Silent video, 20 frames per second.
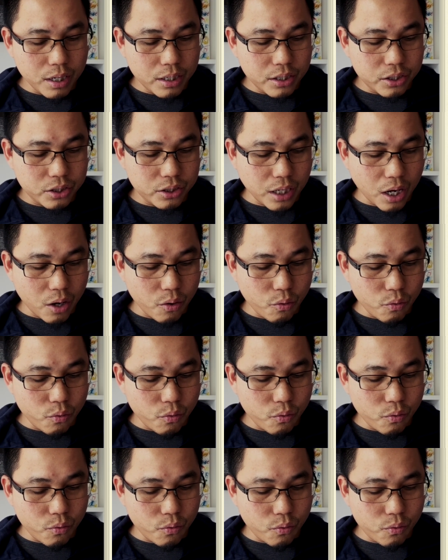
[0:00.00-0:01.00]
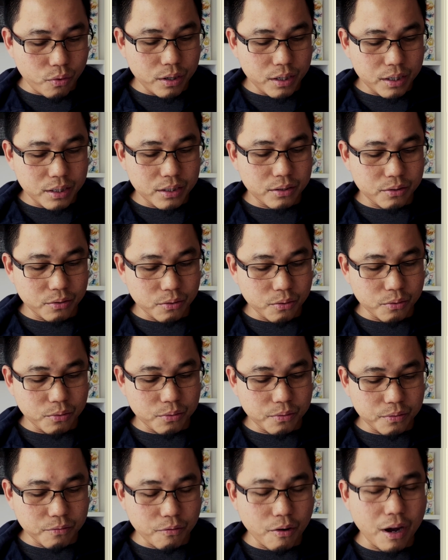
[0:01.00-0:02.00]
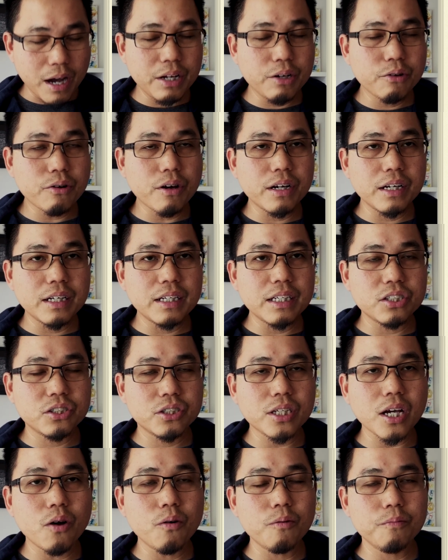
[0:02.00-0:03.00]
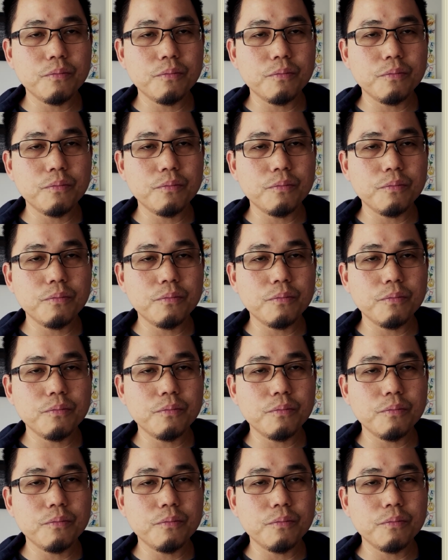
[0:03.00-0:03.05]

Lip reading: So why do I read it shaw?